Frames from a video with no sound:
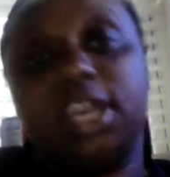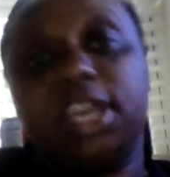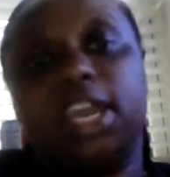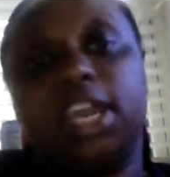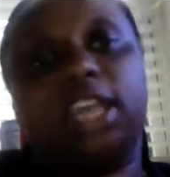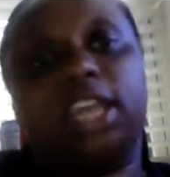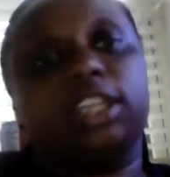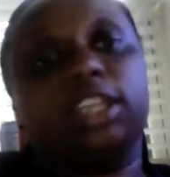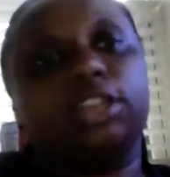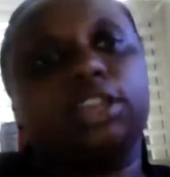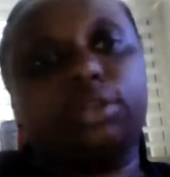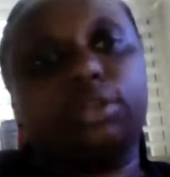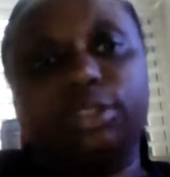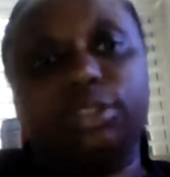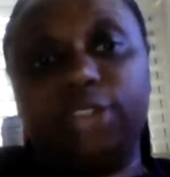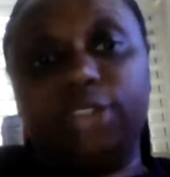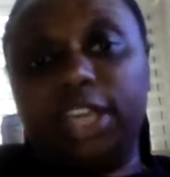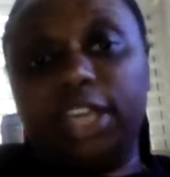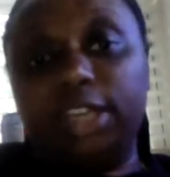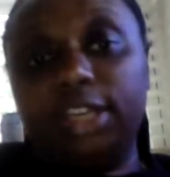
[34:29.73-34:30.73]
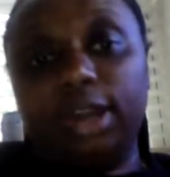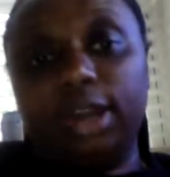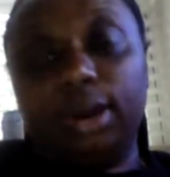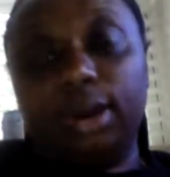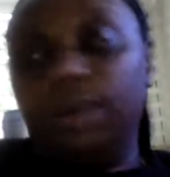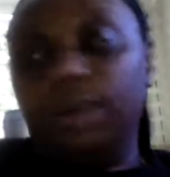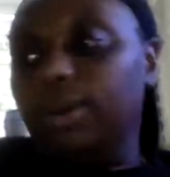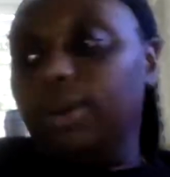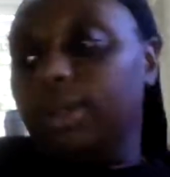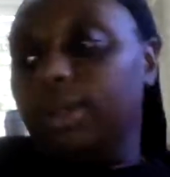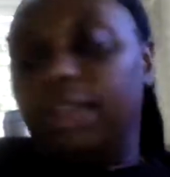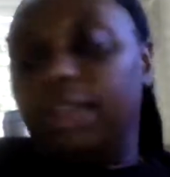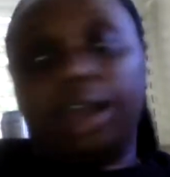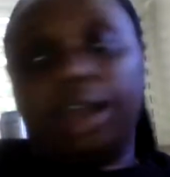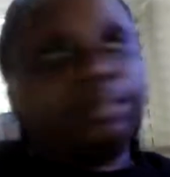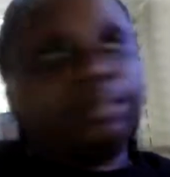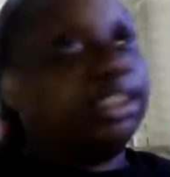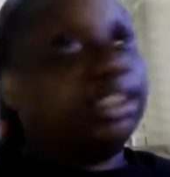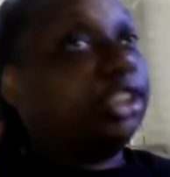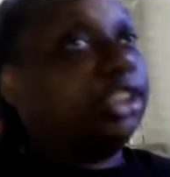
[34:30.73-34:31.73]
And little do they know that
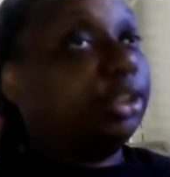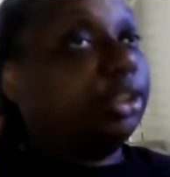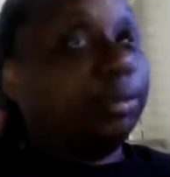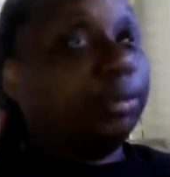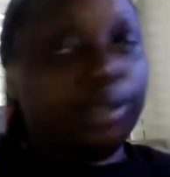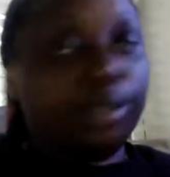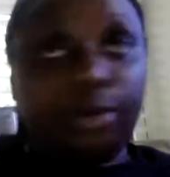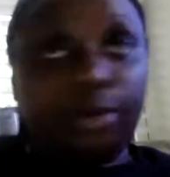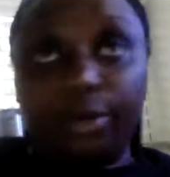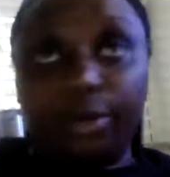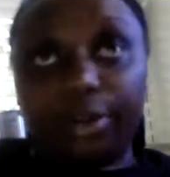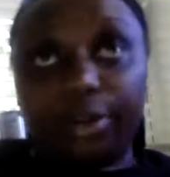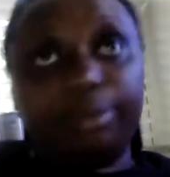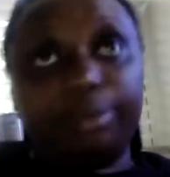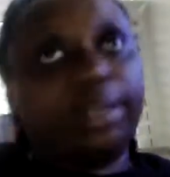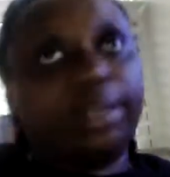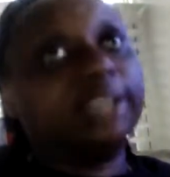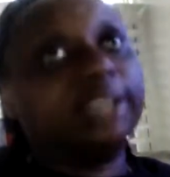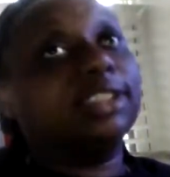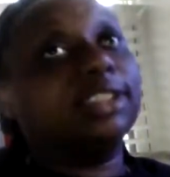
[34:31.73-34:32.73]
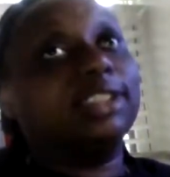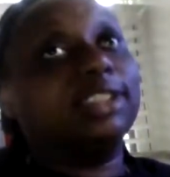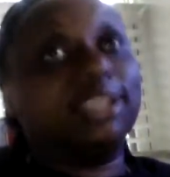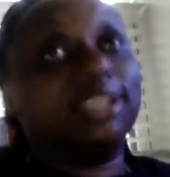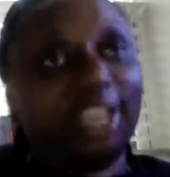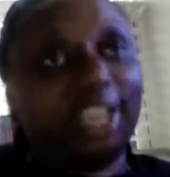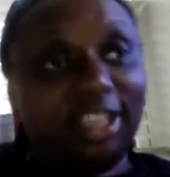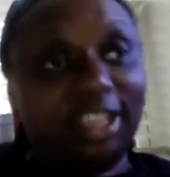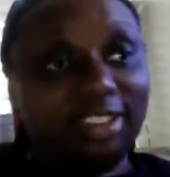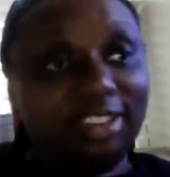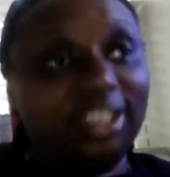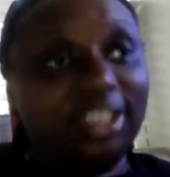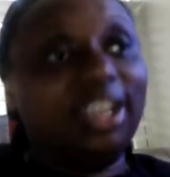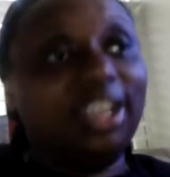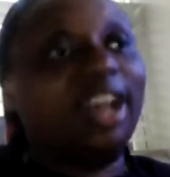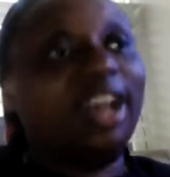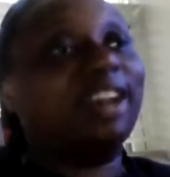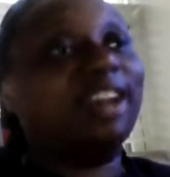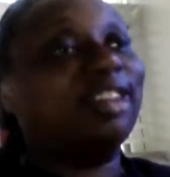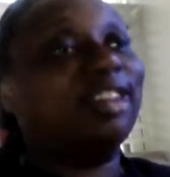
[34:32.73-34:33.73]
I'm still recording, because in the state of
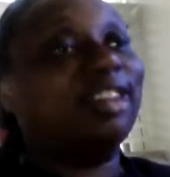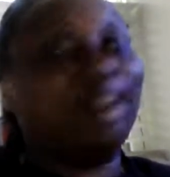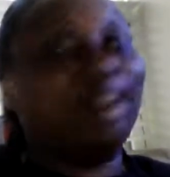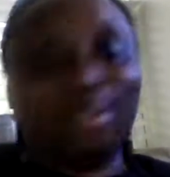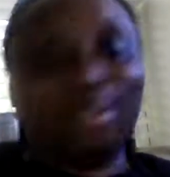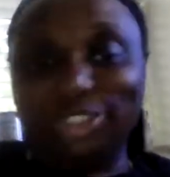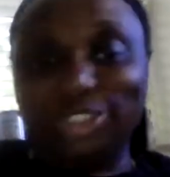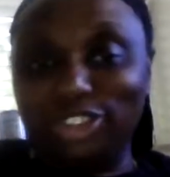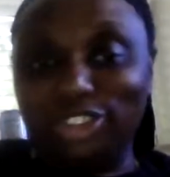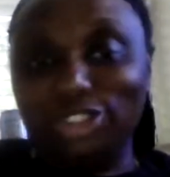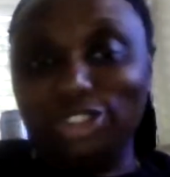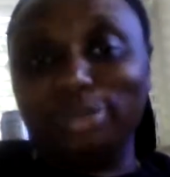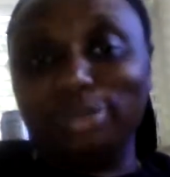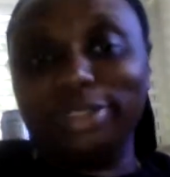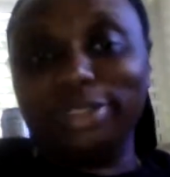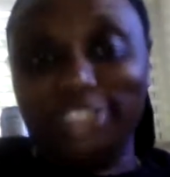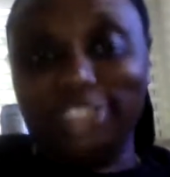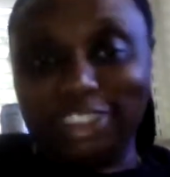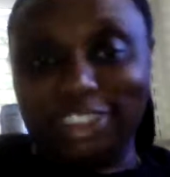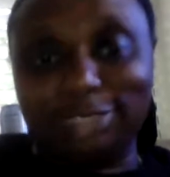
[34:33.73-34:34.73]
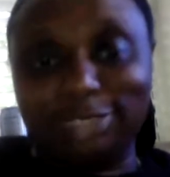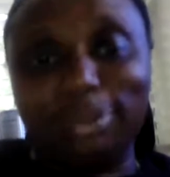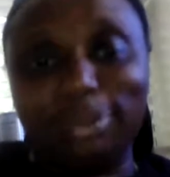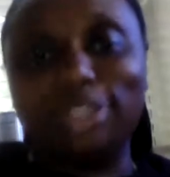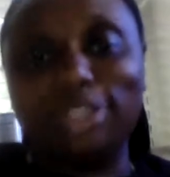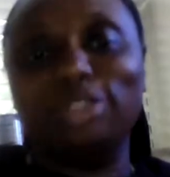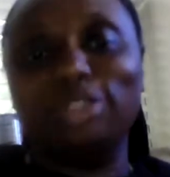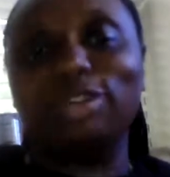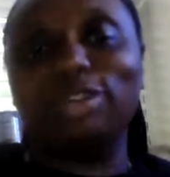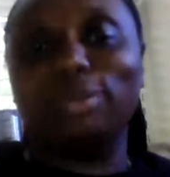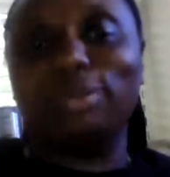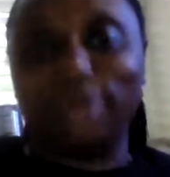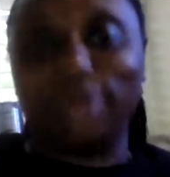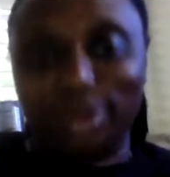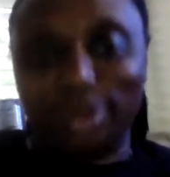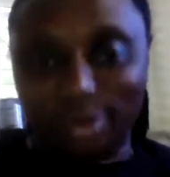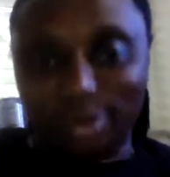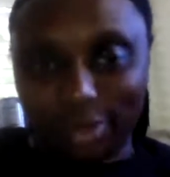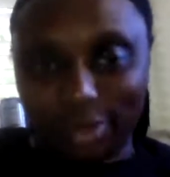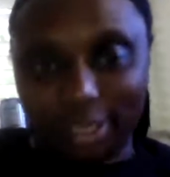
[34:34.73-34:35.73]
Indiana, as long as you are a participant, you can
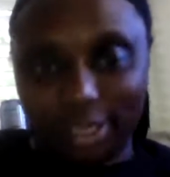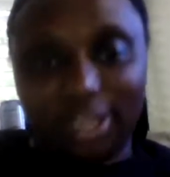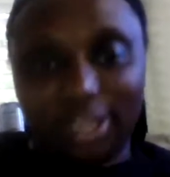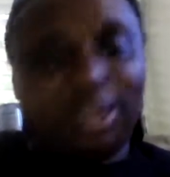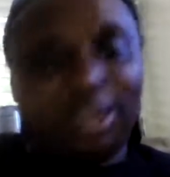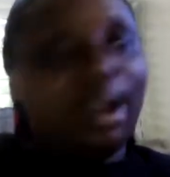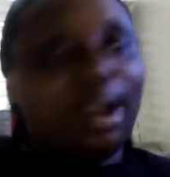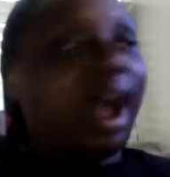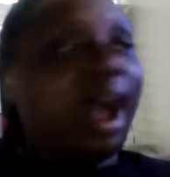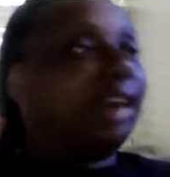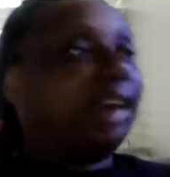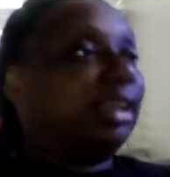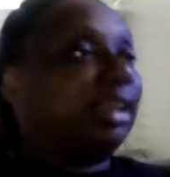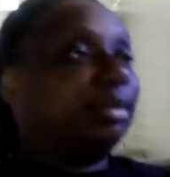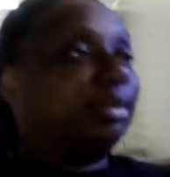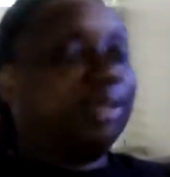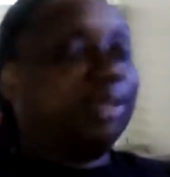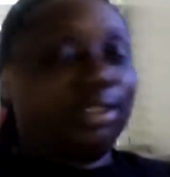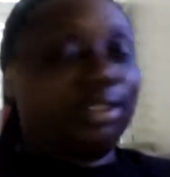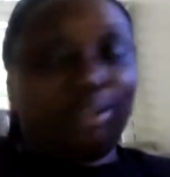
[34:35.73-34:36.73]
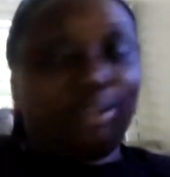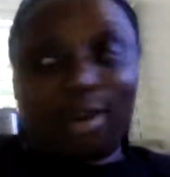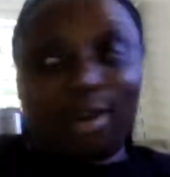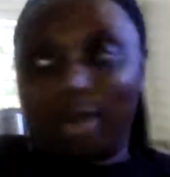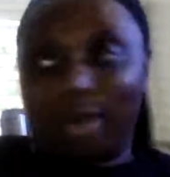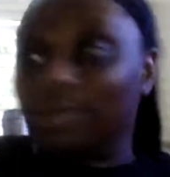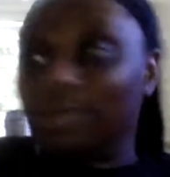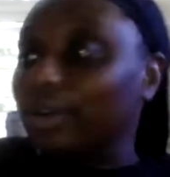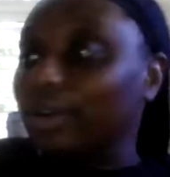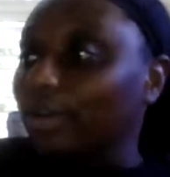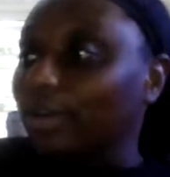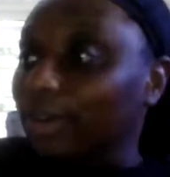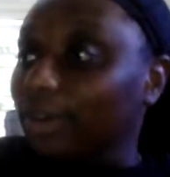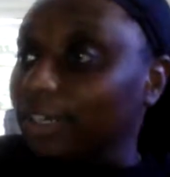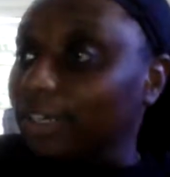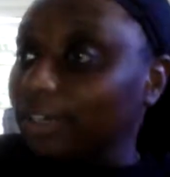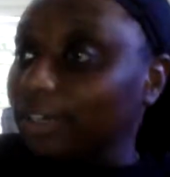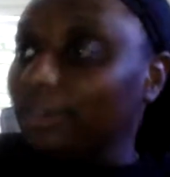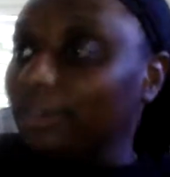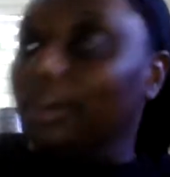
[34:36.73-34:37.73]
record. I keep this all
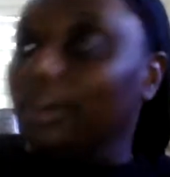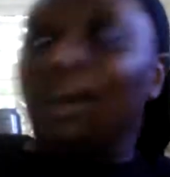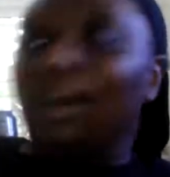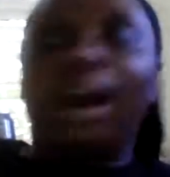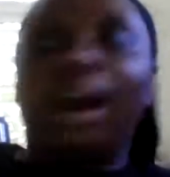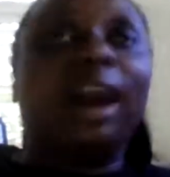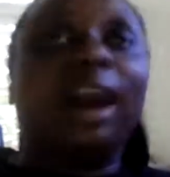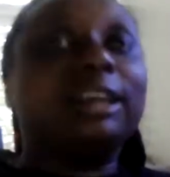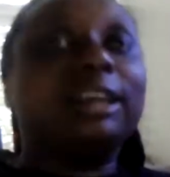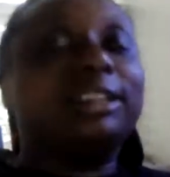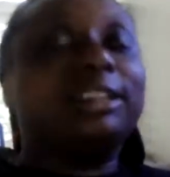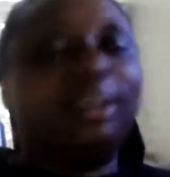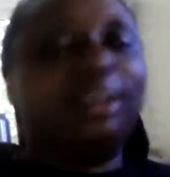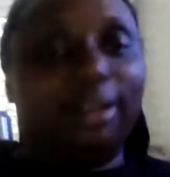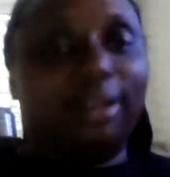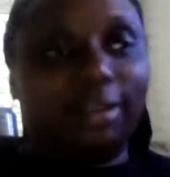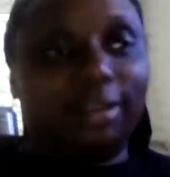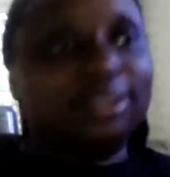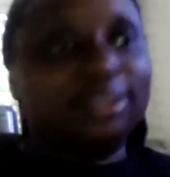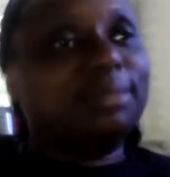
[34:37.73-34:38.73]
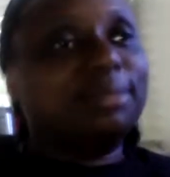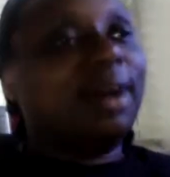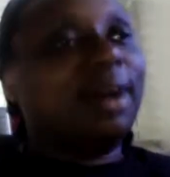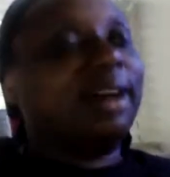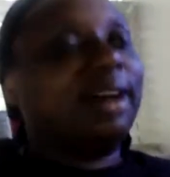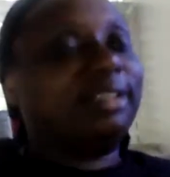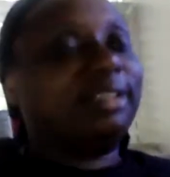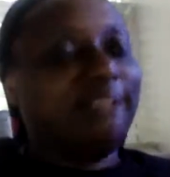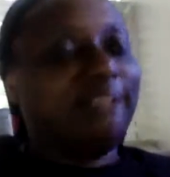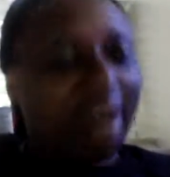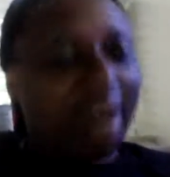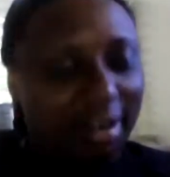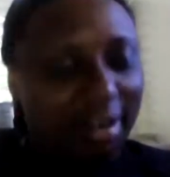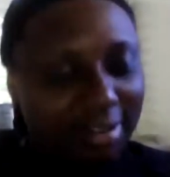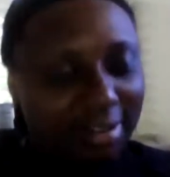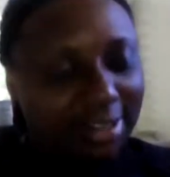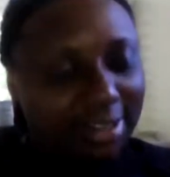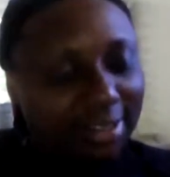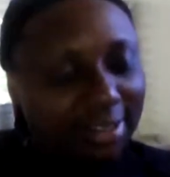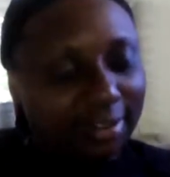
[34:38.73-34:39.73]
recorded. I tells my
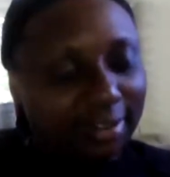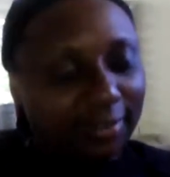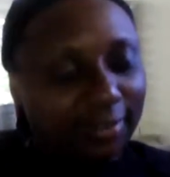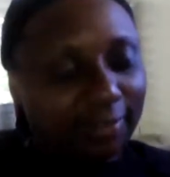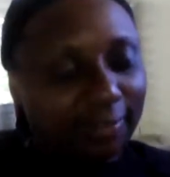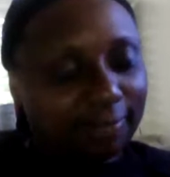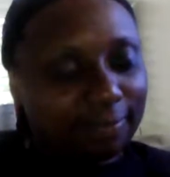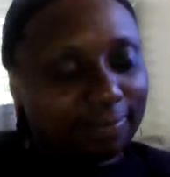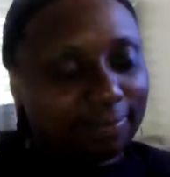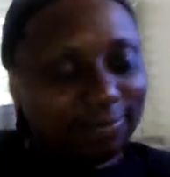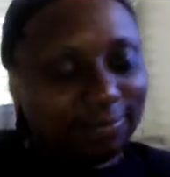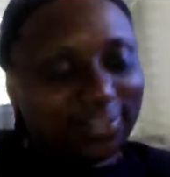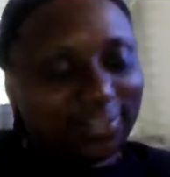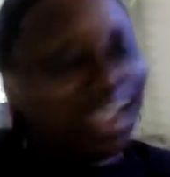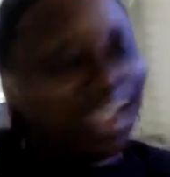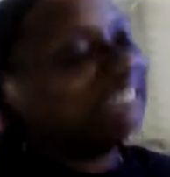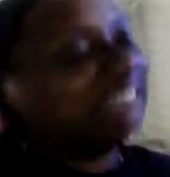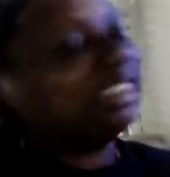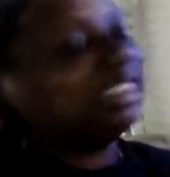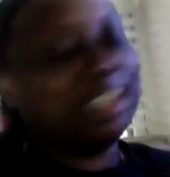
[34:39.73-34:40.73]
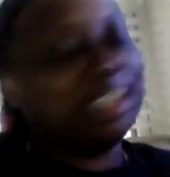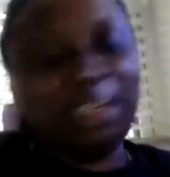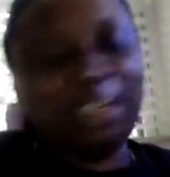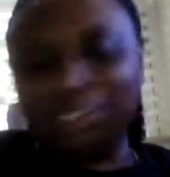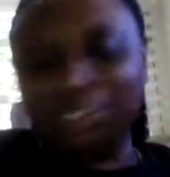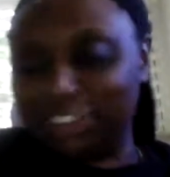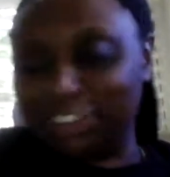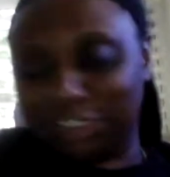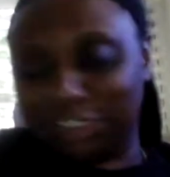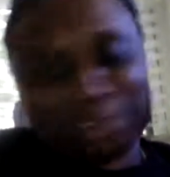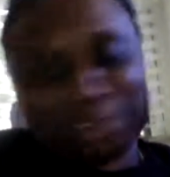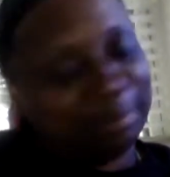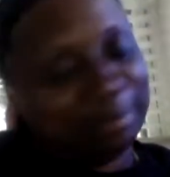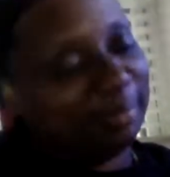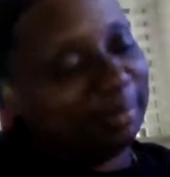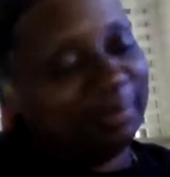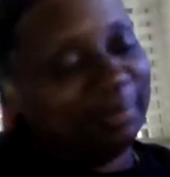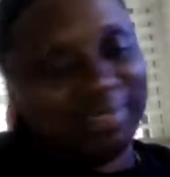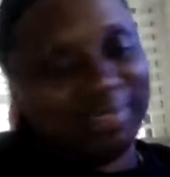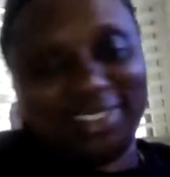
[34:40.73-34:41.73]
attorney, I tells him,
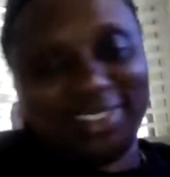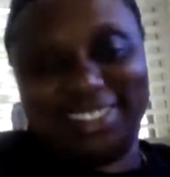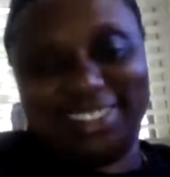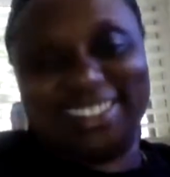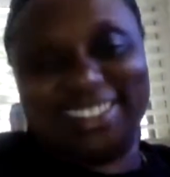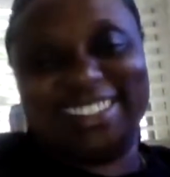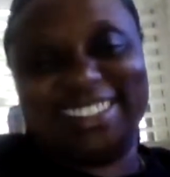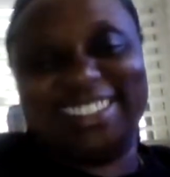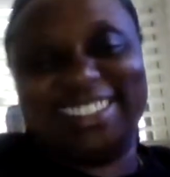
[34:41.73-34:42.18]
Look,